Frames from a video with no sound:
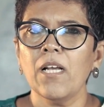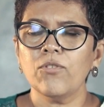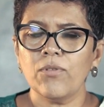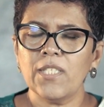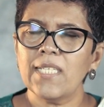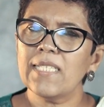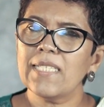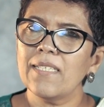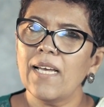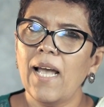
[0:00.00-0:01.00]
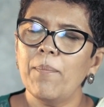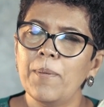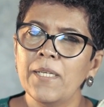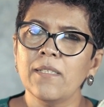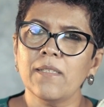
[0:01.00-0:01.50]
So this has
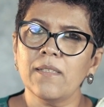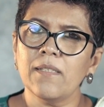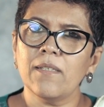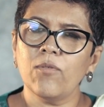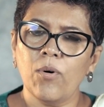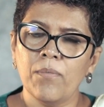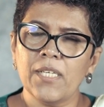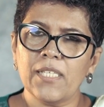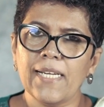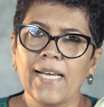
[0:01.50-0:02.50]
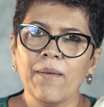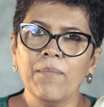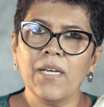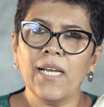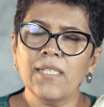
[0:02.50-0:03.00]
happened over
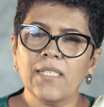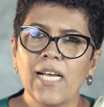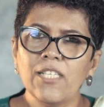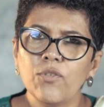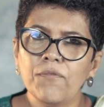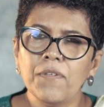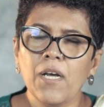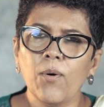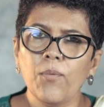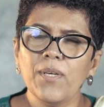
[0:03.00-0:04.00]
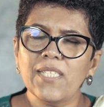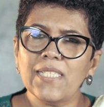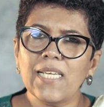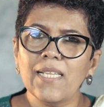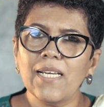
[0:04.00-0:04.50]
time, and as of now, we
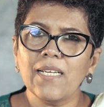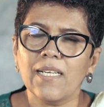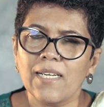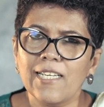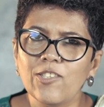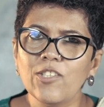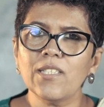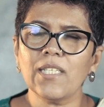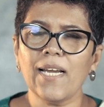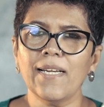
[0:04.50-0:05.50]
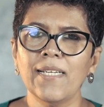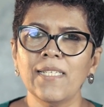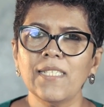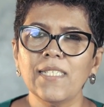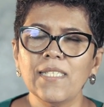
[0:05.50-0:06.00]
see that religious
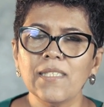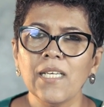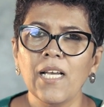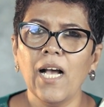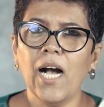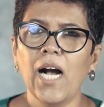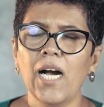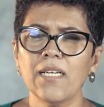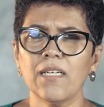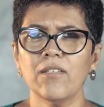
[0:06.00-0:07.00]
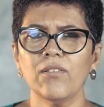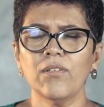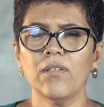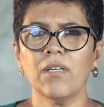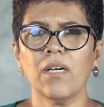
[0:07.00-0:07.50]
identities are
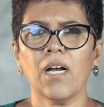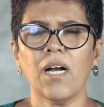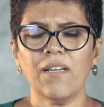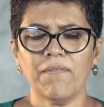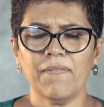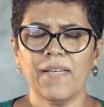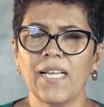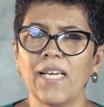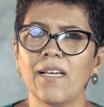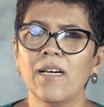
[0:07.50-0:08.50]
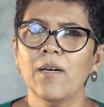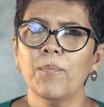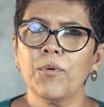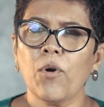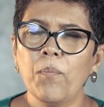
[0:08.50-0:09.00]
very
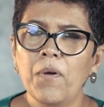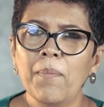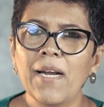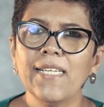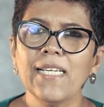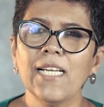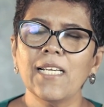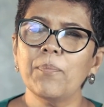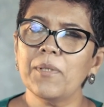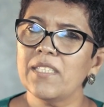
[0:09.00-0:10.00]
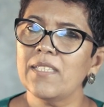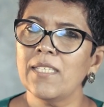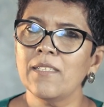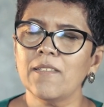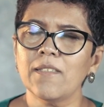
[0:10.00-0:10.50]
problematically
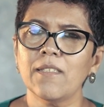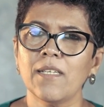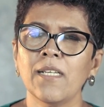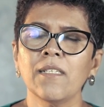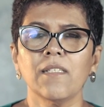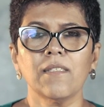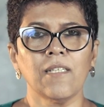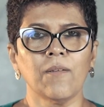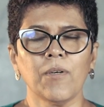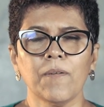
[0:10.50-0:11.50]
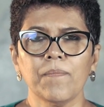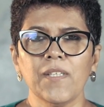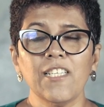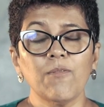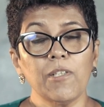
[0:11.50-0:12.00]
presented in cinema,
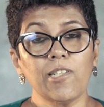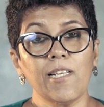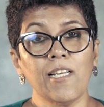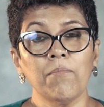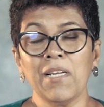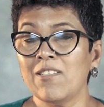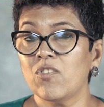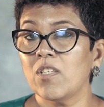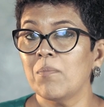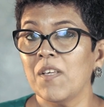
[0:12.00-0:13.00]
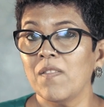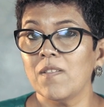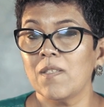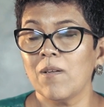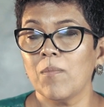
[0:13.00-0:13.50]
especially in mainstream
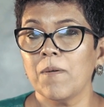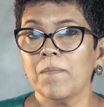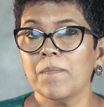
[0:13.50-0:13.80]
Hindi cinema.